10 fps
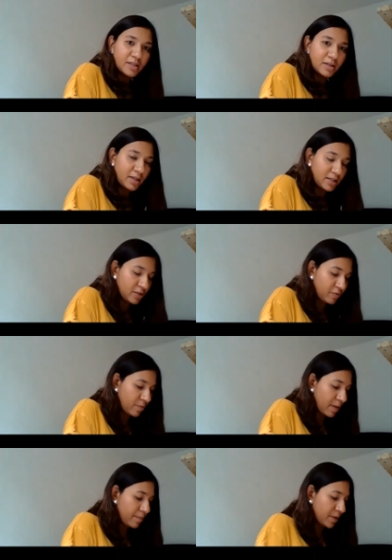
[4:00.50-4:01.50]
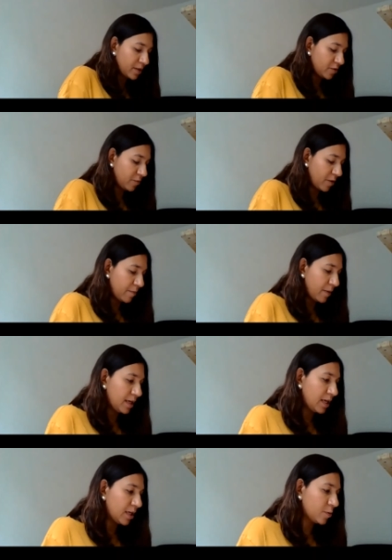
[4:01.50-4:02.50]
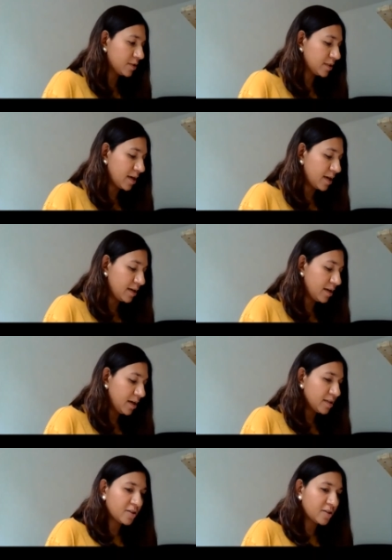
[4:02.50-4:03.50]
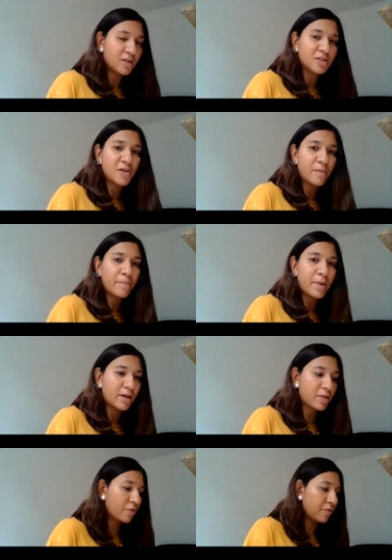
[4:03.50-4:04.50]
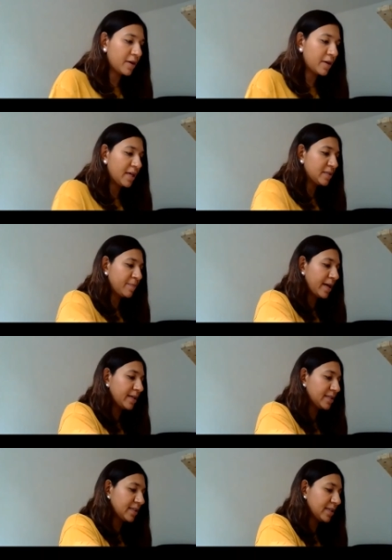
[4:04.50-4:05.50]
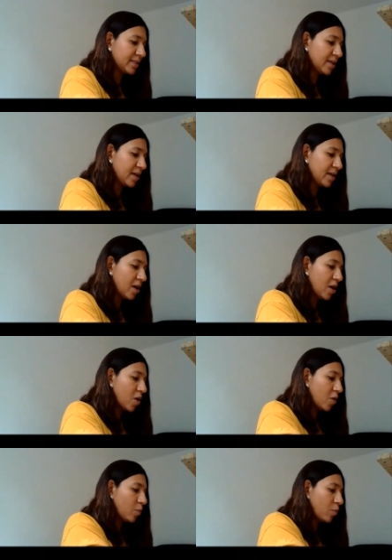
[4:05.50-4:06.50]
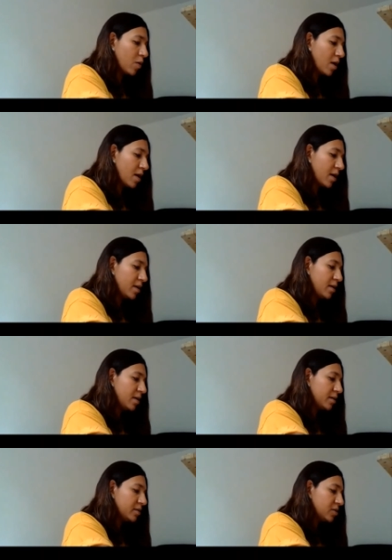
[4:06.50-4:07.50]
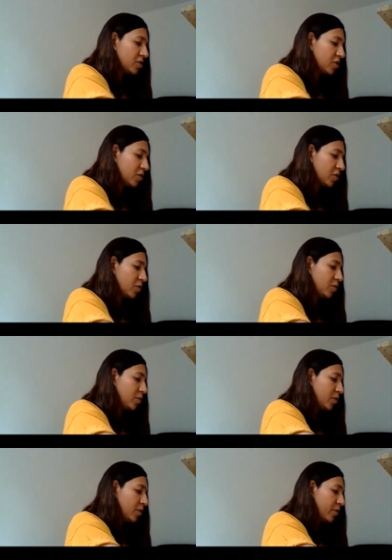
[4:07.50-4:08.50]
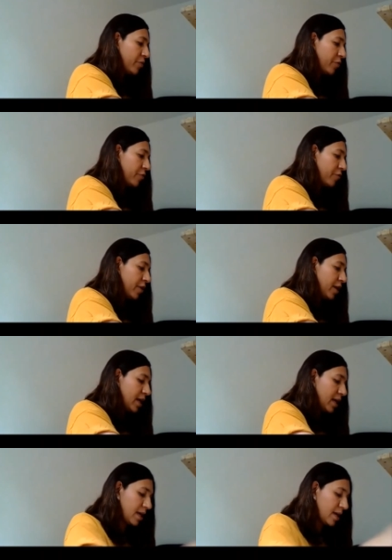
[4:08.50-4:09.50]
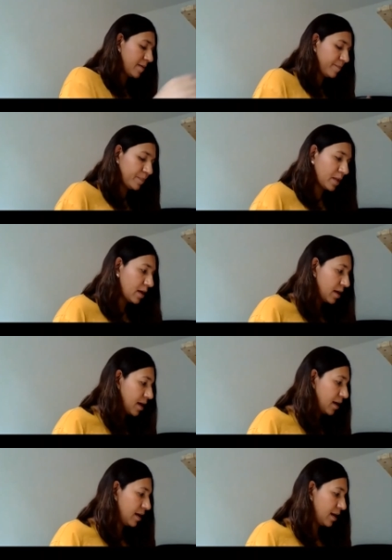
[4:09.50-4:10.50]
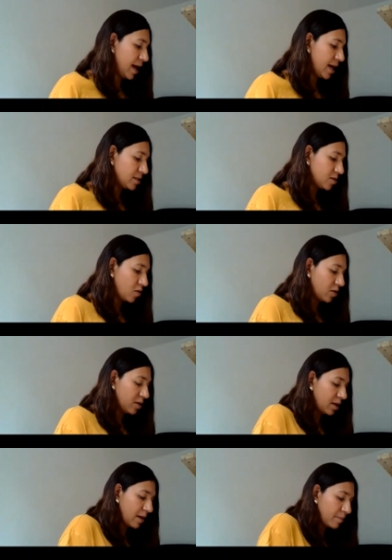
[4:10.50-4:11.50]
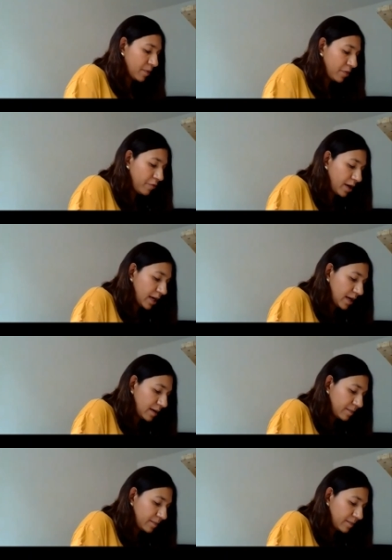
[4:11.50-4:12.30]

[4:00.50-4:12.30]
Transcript: Need to remember to write my equal sign. It's going to jump back 3 spaces. 1, 2, 3. And I land on the number 3.